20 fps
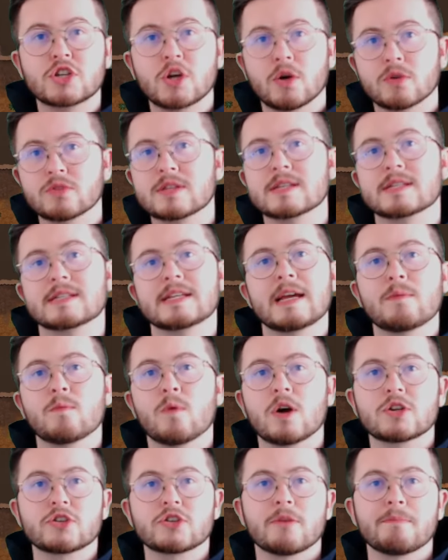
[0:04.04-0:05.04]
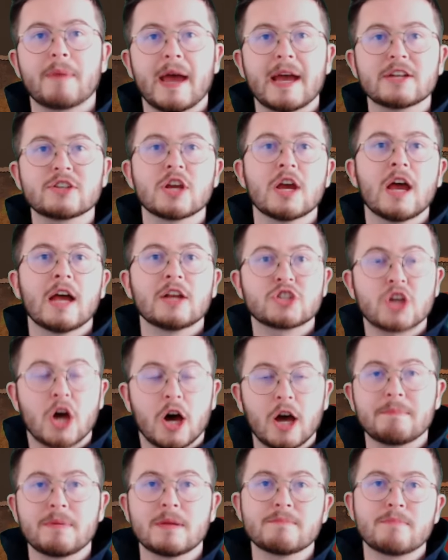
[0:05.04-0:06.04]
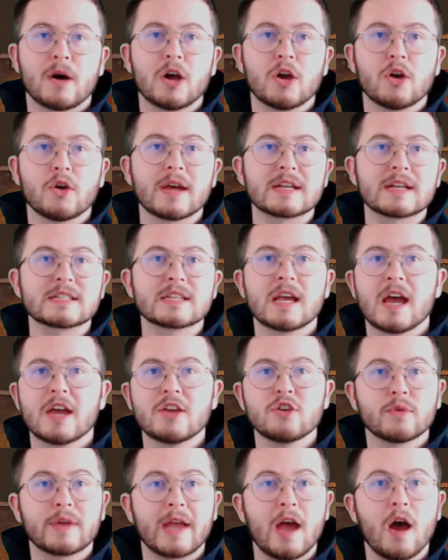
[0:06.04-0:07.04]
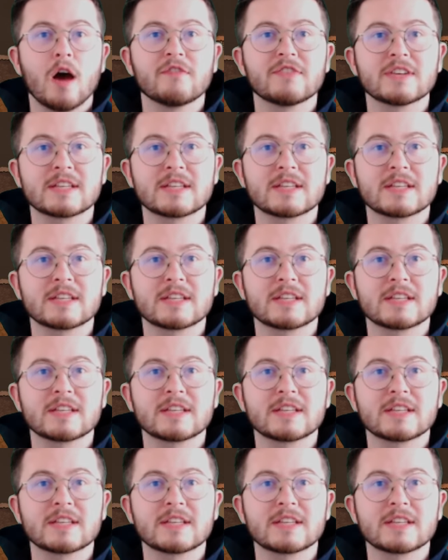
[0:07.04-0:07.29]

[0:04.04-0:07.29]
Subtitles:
go onto the Steam Workshop page, type in Bionics, you'll get over